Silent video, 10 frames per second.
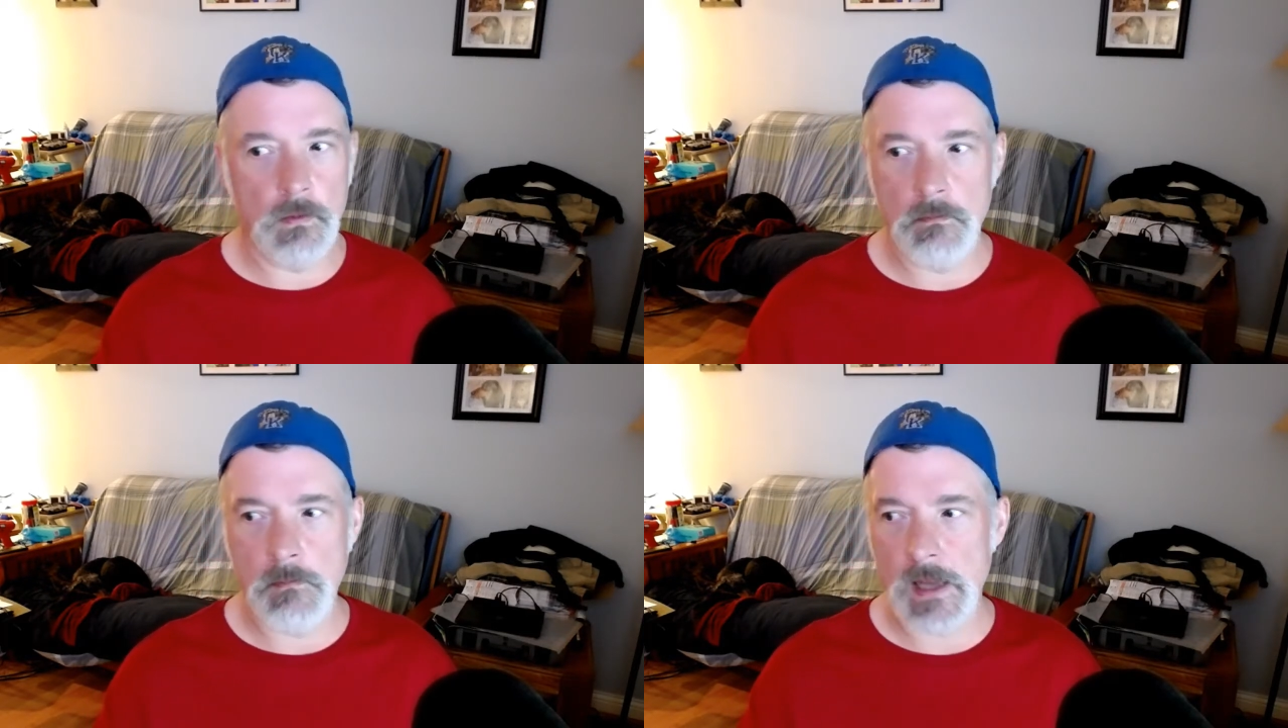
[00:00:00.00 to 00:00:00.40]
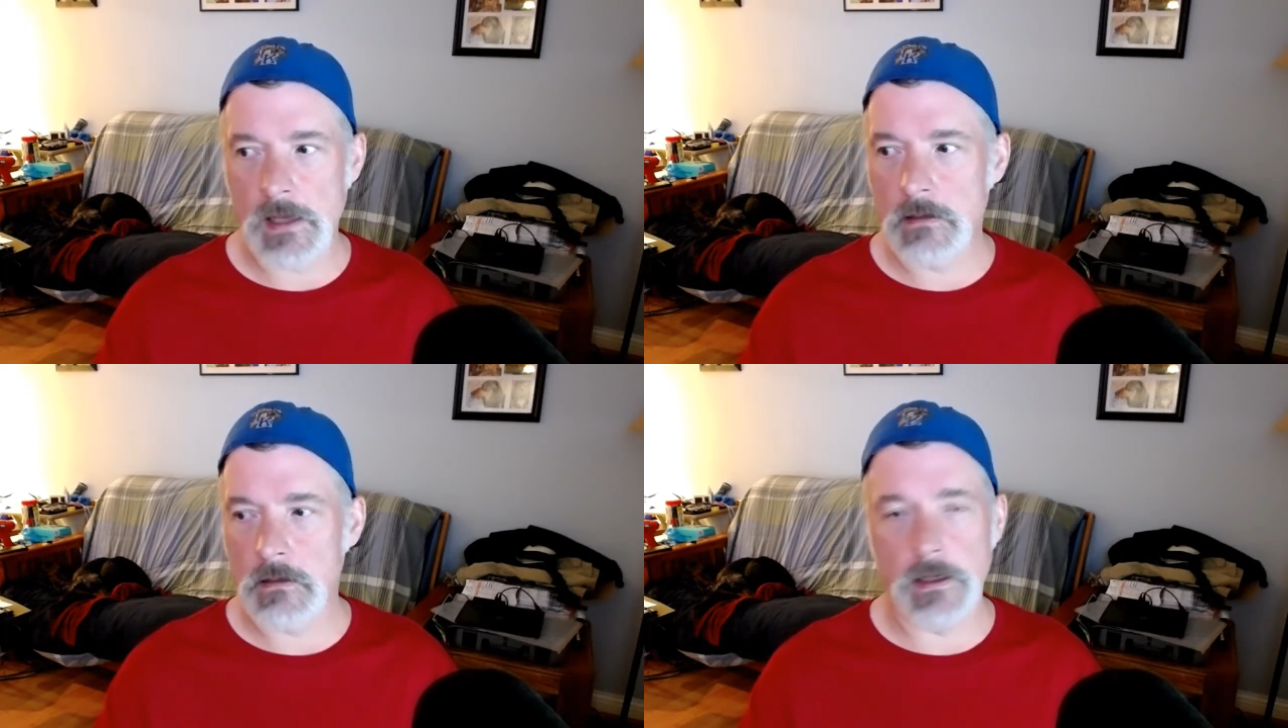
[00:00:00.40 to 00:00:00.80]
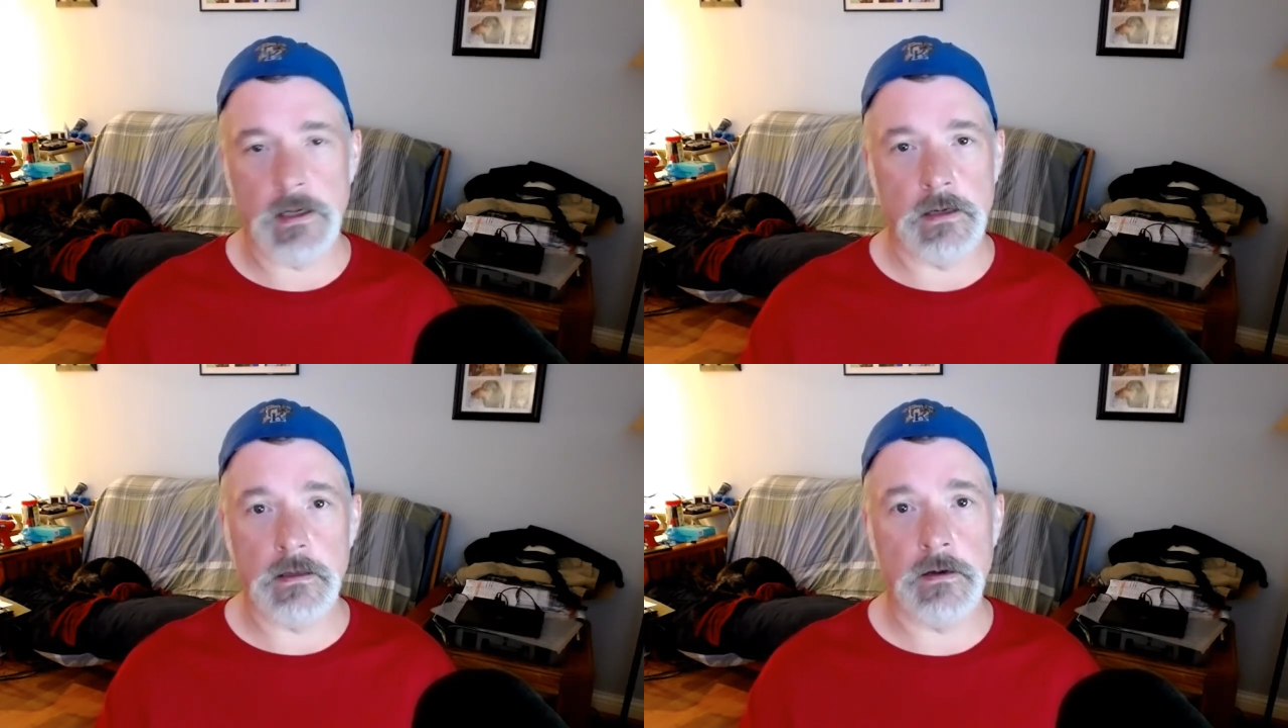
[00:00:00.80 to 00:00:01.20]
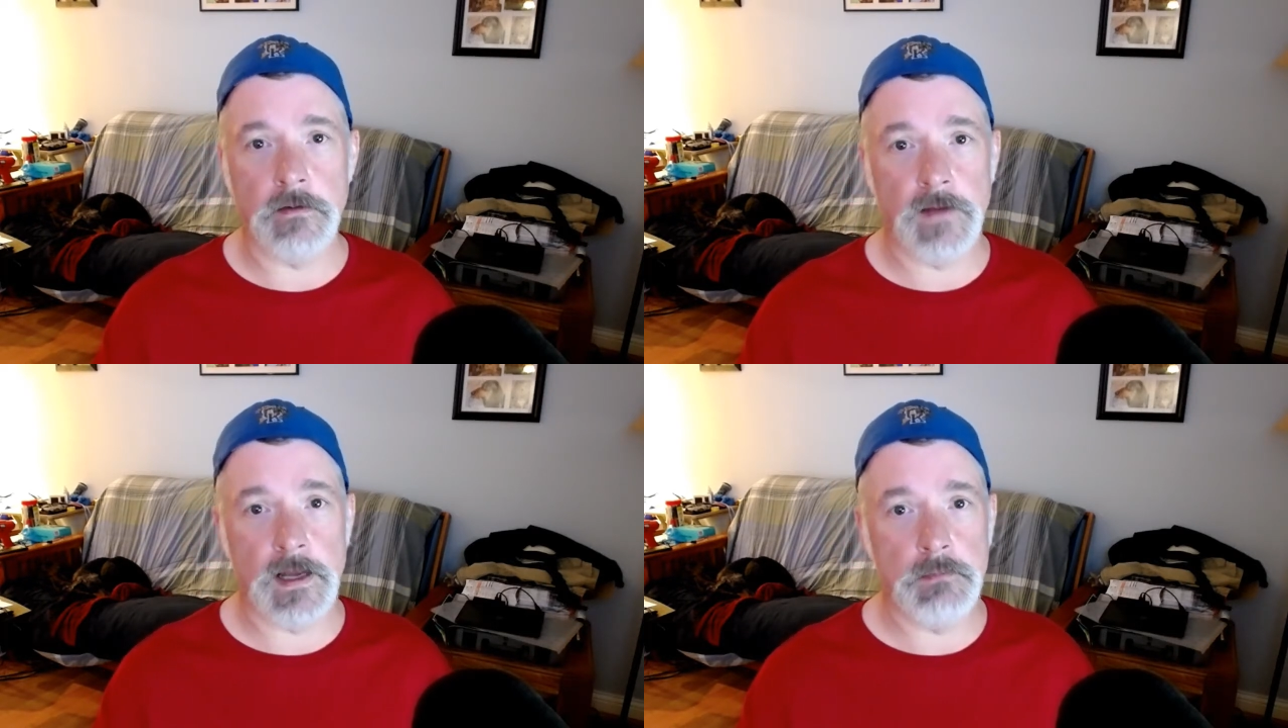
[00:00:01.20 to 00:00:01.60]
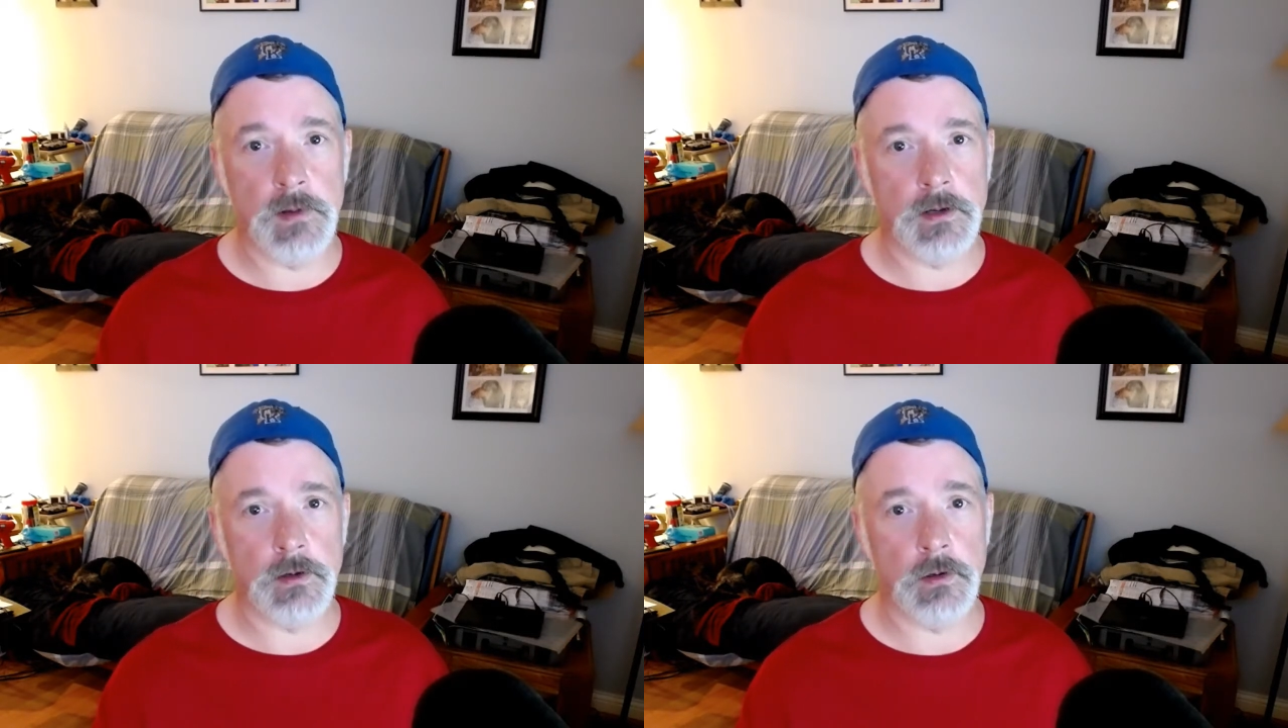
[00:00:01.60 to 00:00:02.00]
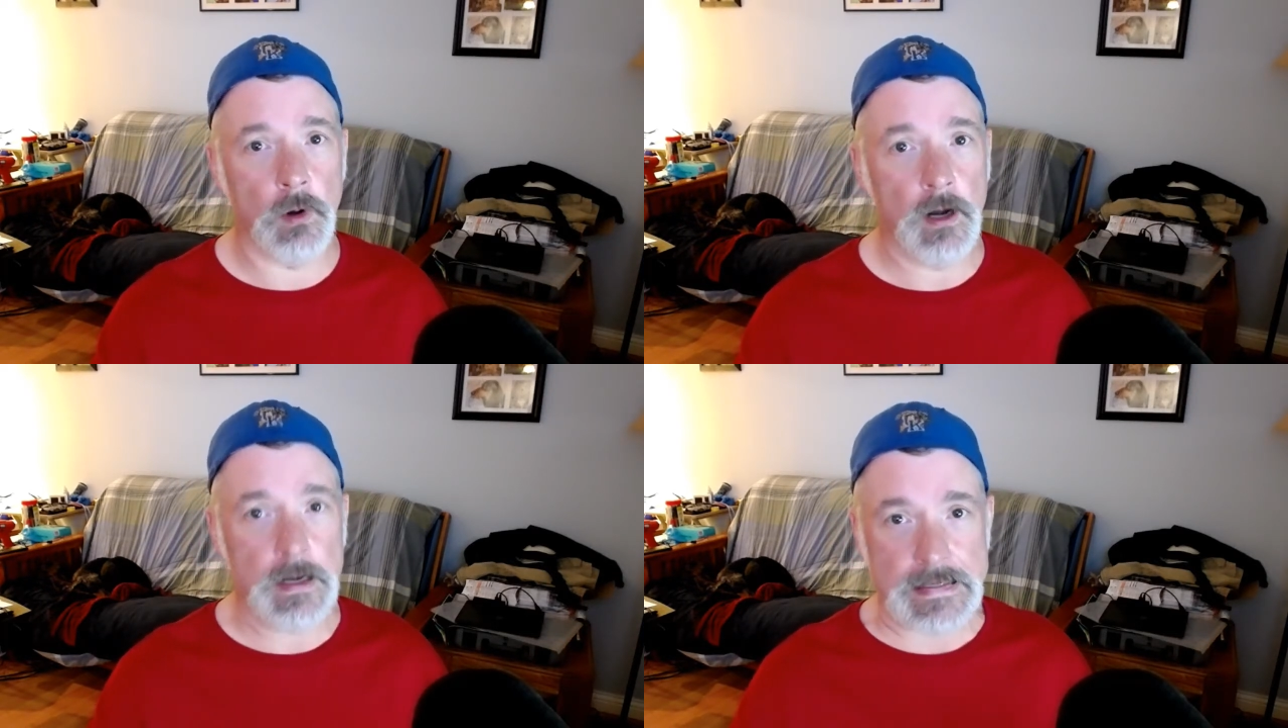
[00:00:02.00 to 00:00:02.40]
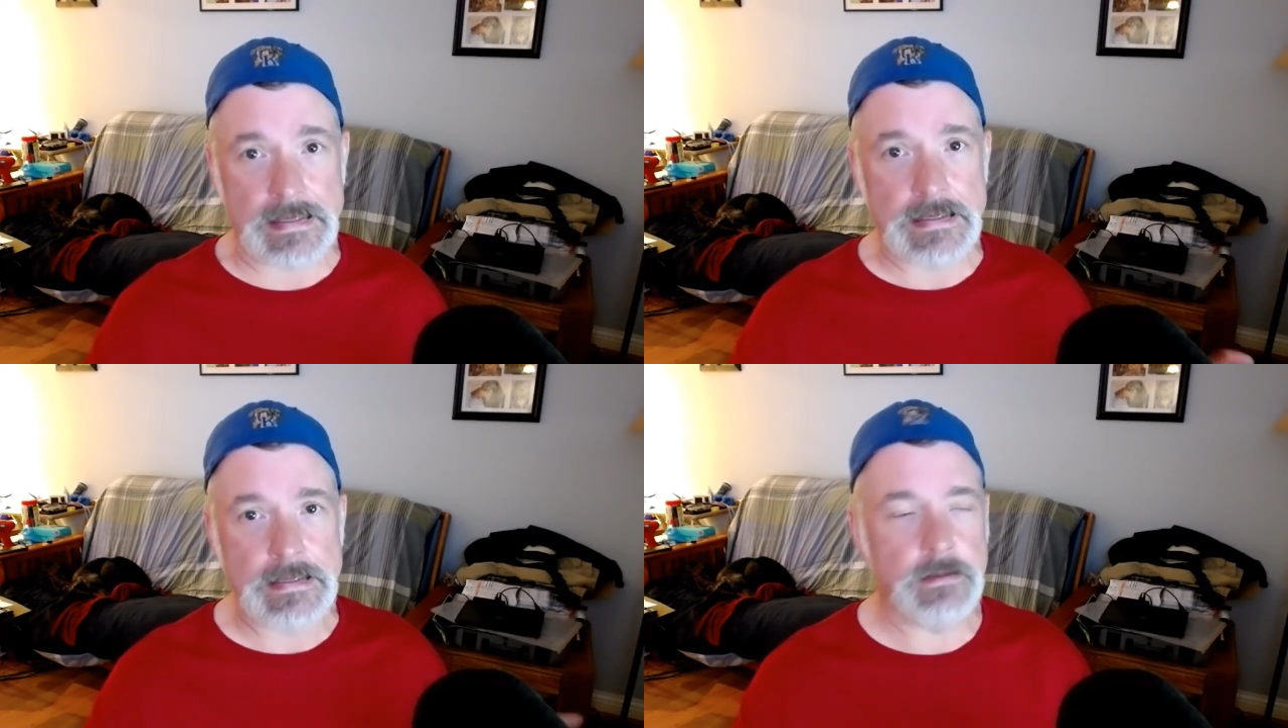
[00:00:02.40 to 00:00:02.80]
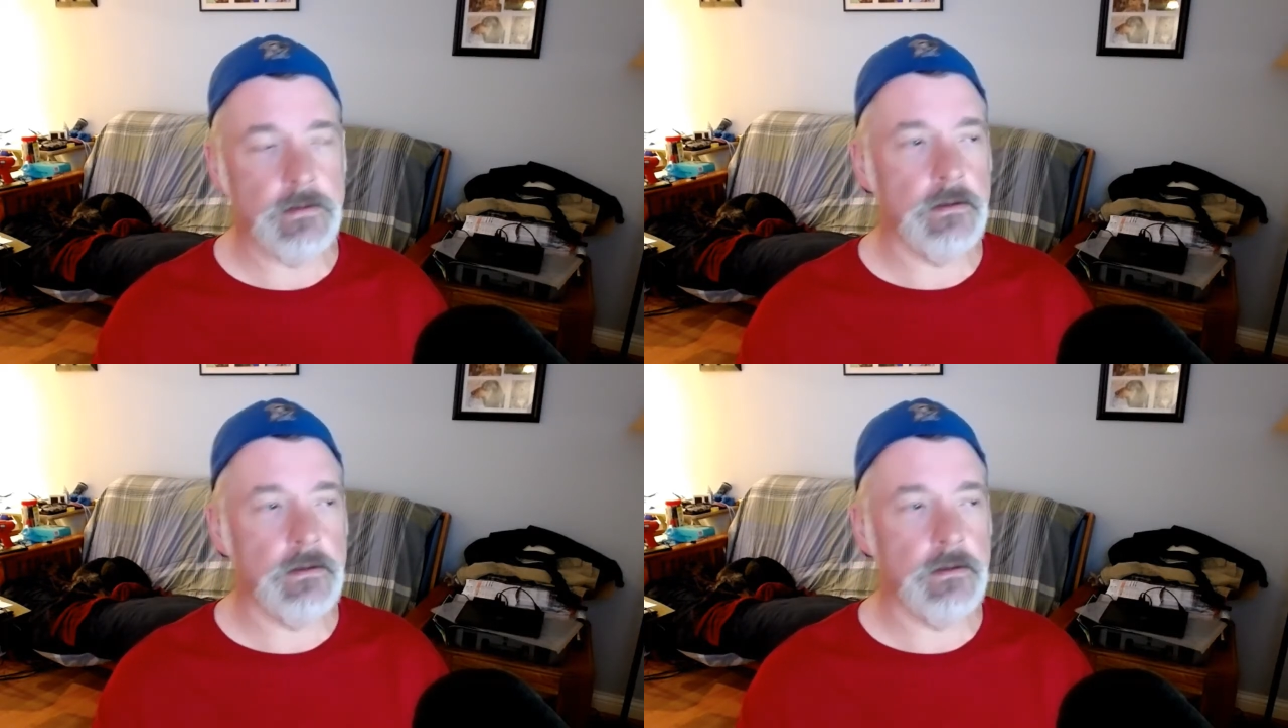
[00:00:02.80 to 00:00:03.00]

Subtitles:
make like a clarified butter or a ghee.